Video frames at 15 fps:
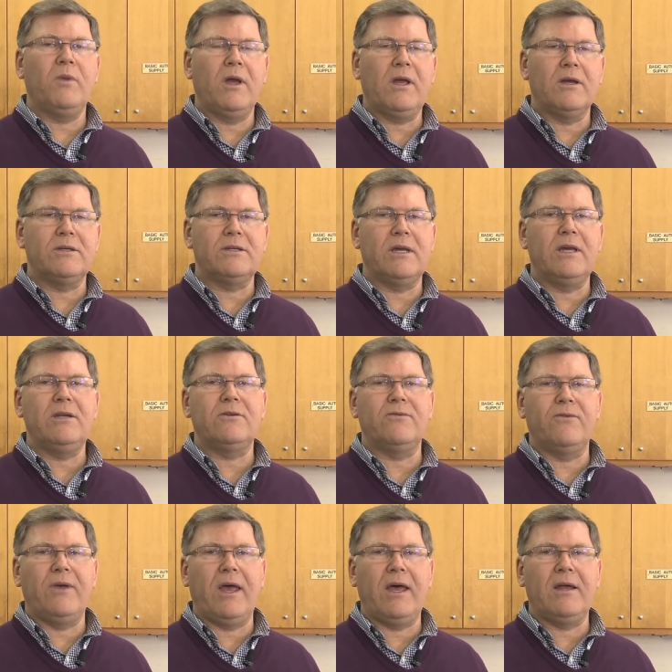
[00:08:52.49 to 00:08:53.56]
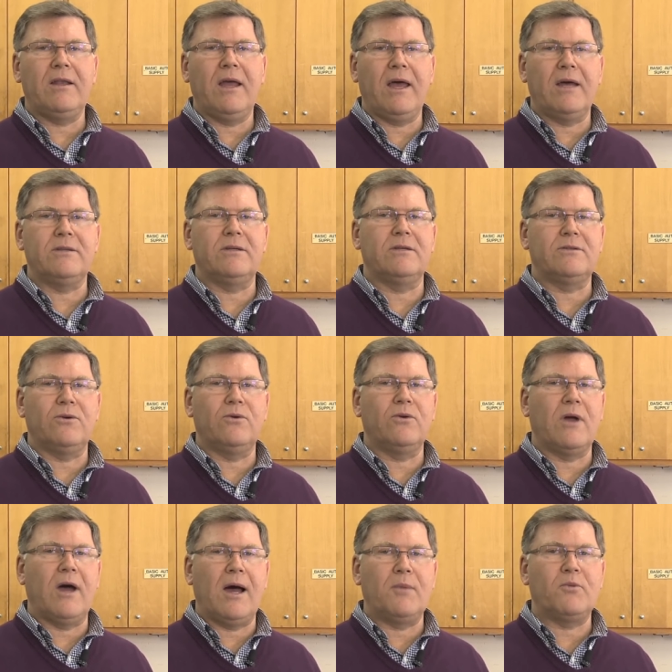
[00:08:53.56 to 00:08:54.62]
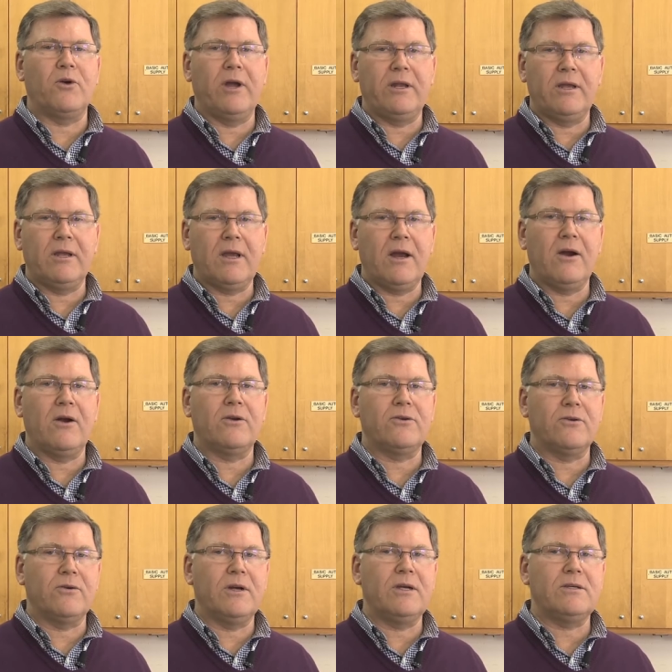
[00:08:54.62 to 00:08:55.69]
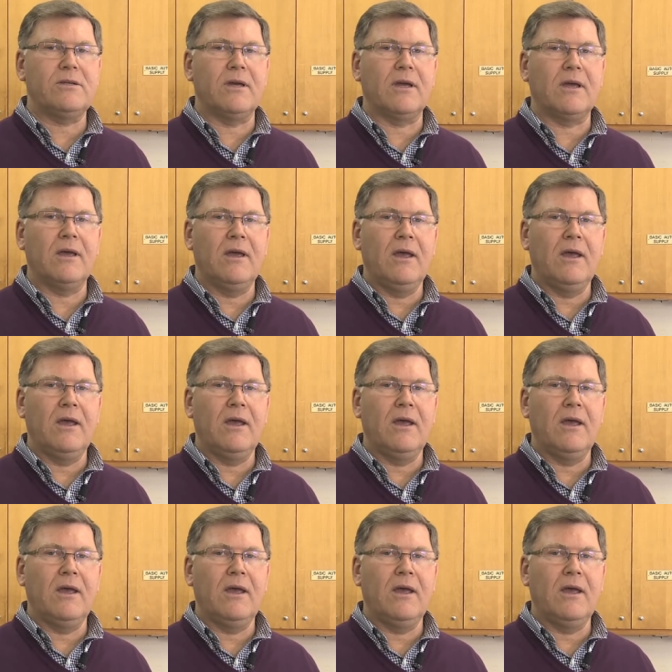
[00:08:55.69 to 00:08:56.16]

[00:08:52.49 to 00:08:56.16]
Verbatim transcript: because each fin has its own operating characteristic.